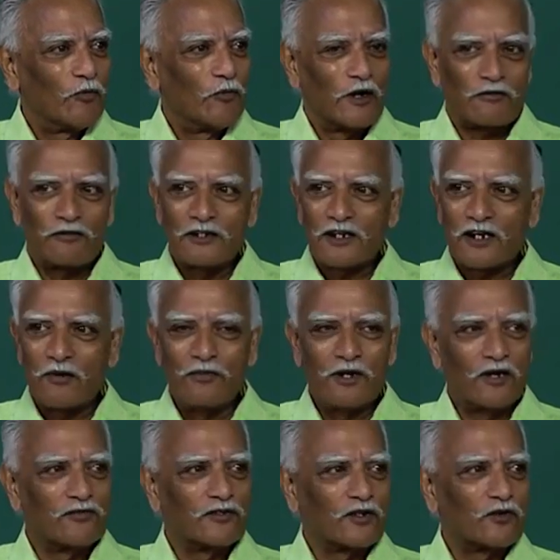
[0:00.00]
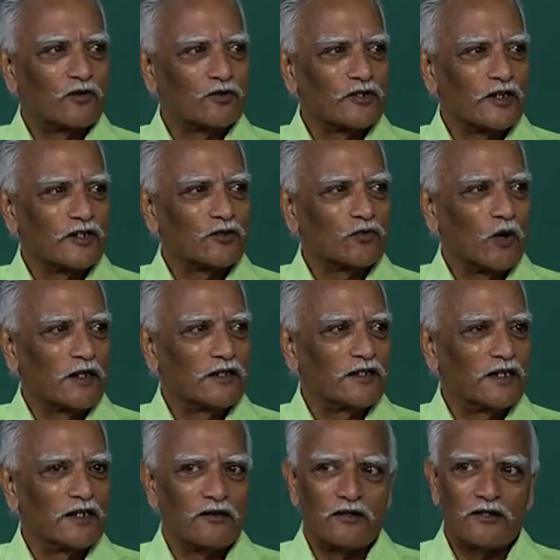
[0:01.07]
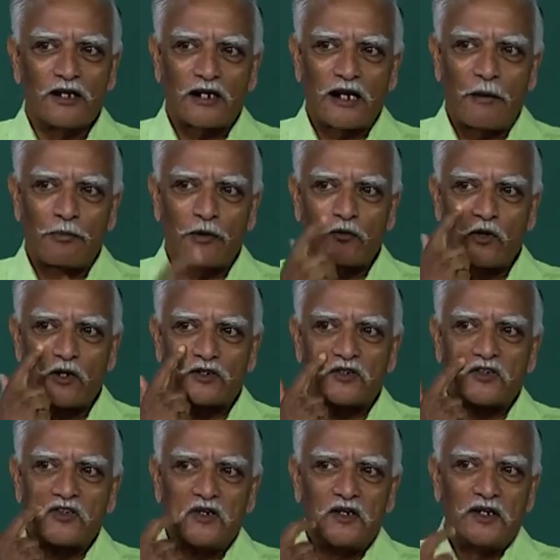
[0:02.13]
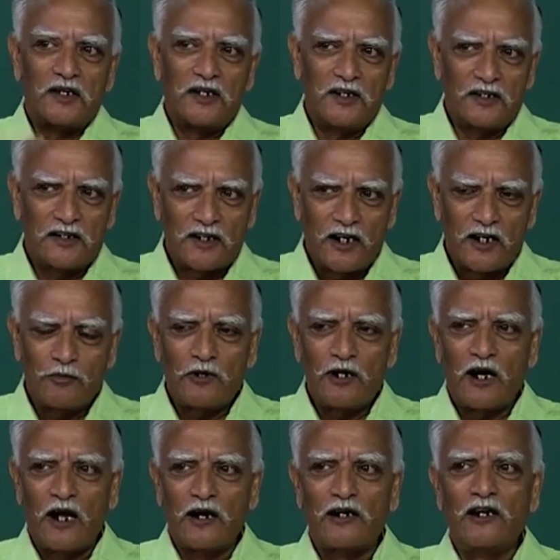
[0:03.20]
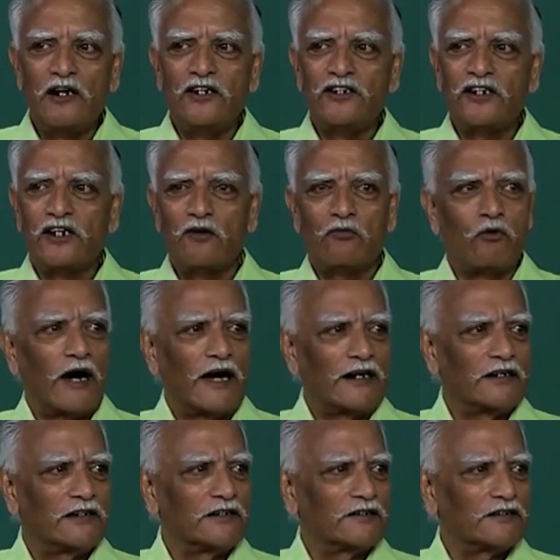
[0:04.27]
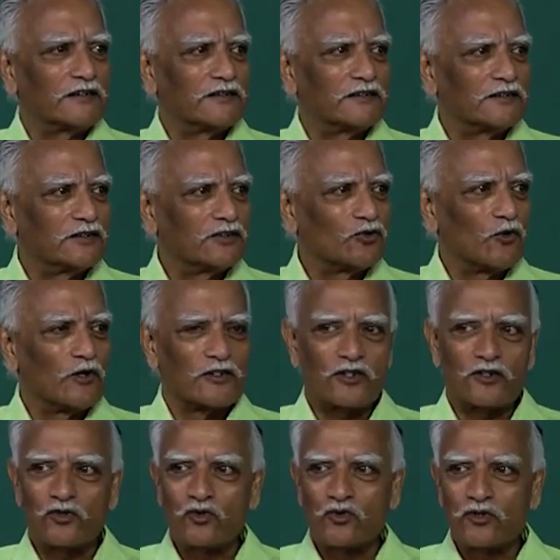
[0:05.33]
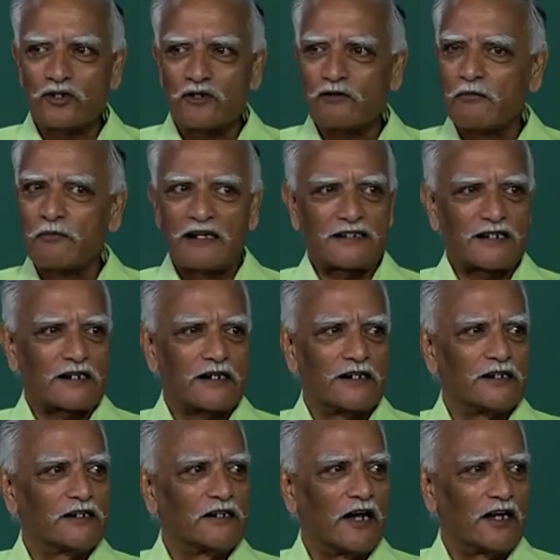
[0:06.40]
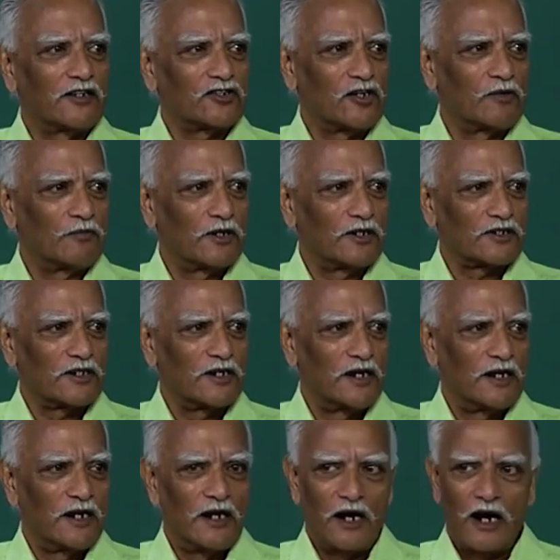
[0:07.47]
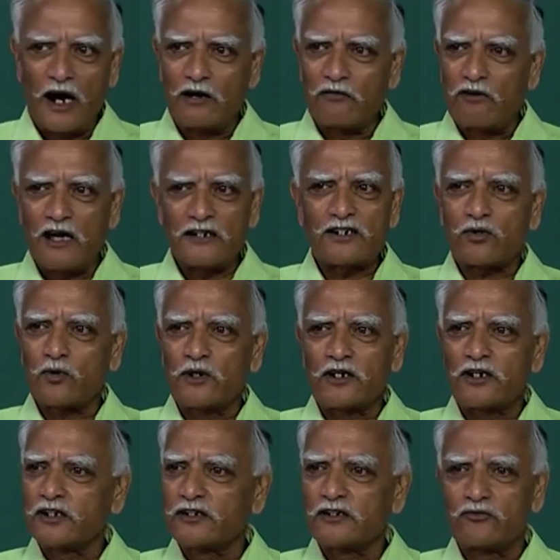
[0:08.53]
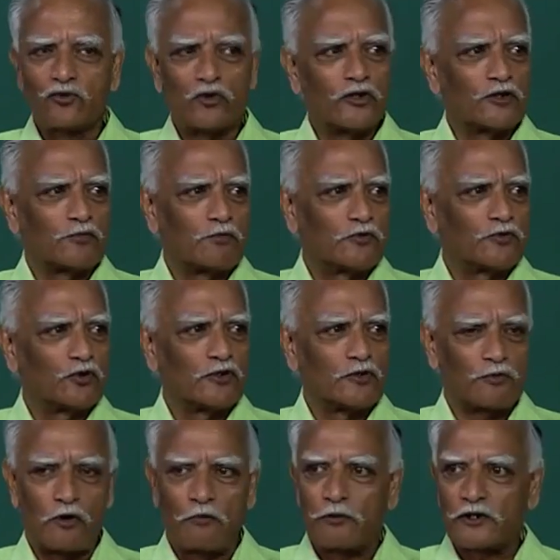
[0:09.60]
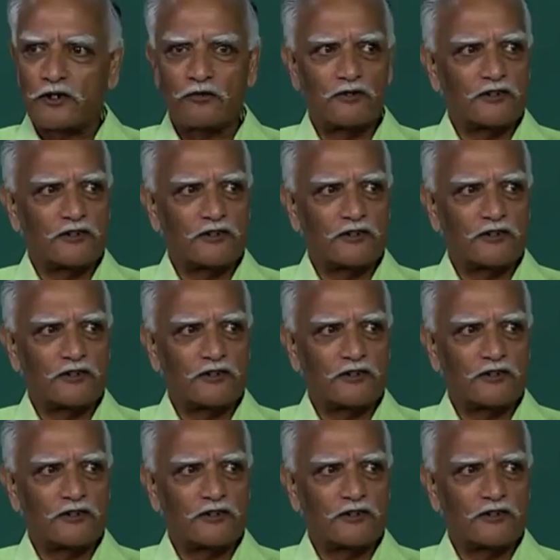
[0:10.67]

But with the coming of the crusades, one thing that happened was incredible unleashing of violence towards the Jews. They were massacred in large numbers, and vast quantities of Jewish, Jewish property